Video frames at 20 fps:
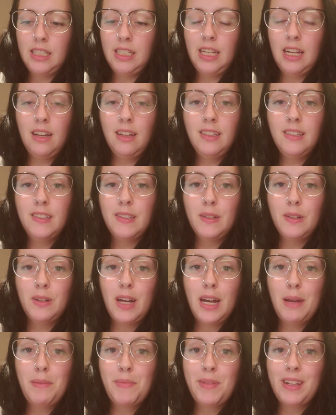yes, so
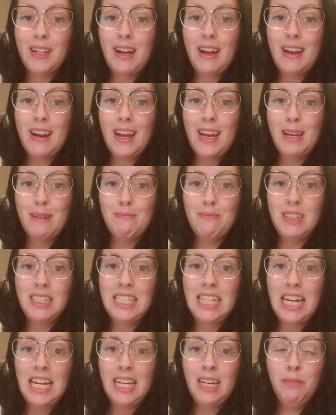I'm glad I am
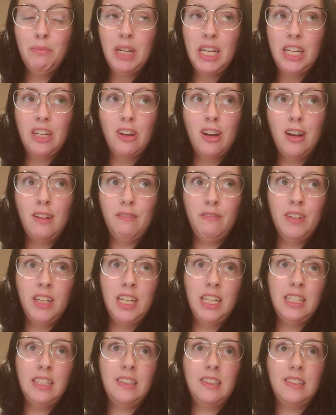done. My
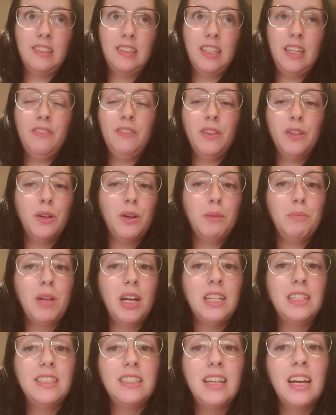confidence, even though I'm
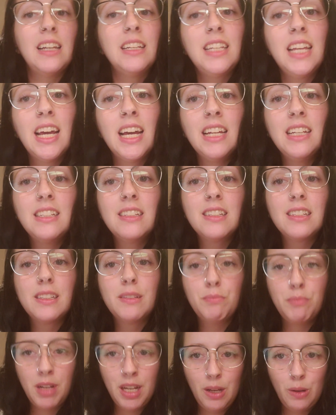not done yet,
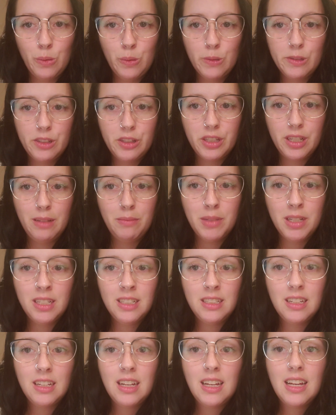my whole
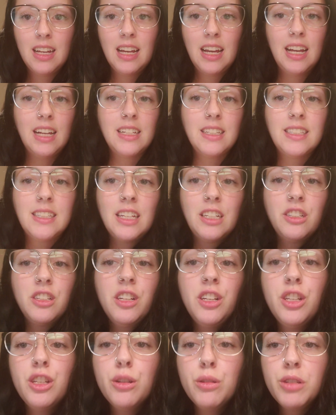treatment, it's such a
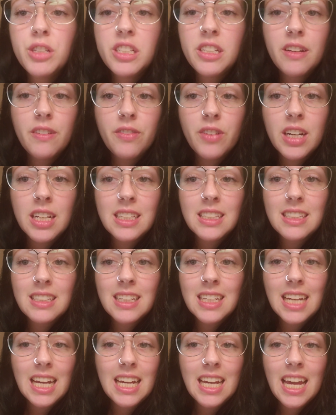huge difference.
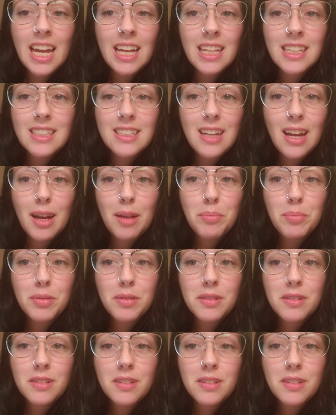Like, I can't stop.